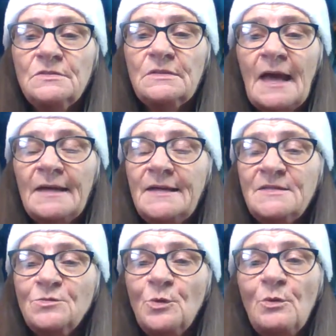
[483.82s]
I
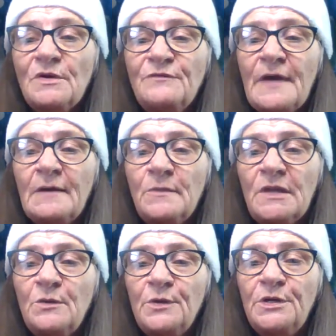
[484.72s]
guess we were at a
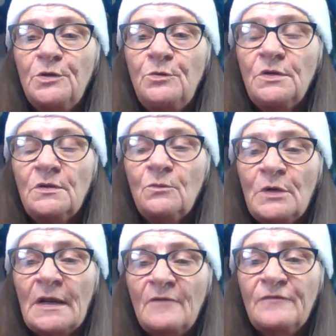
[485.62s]
family reunion
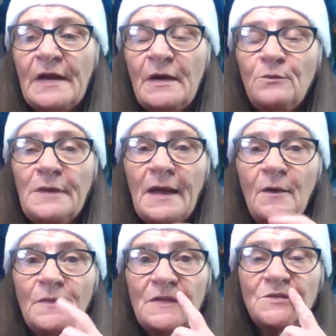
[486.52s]
when I found
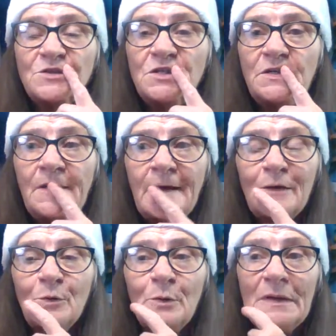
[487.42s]
out that she
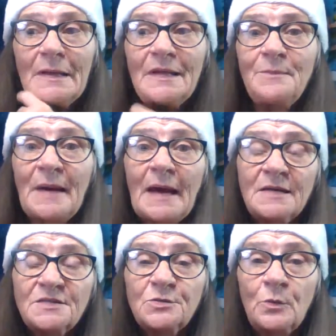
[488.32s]
had really
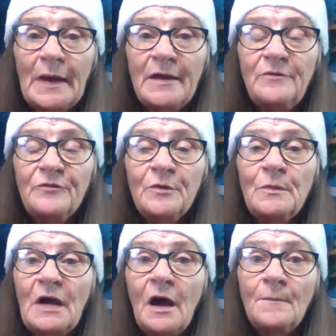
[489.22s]
passed away from
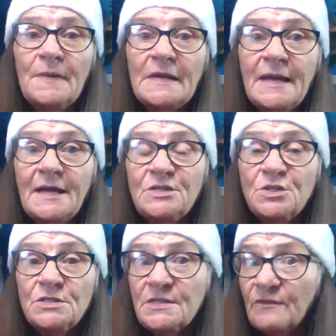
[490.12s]

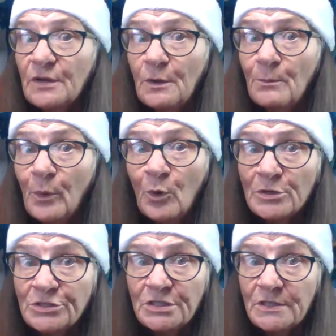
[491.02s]
complications of an
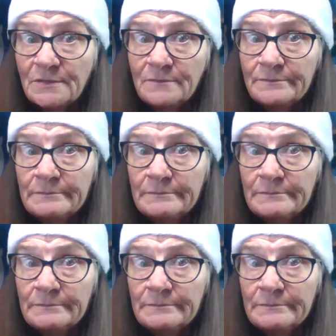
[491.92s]
abortion.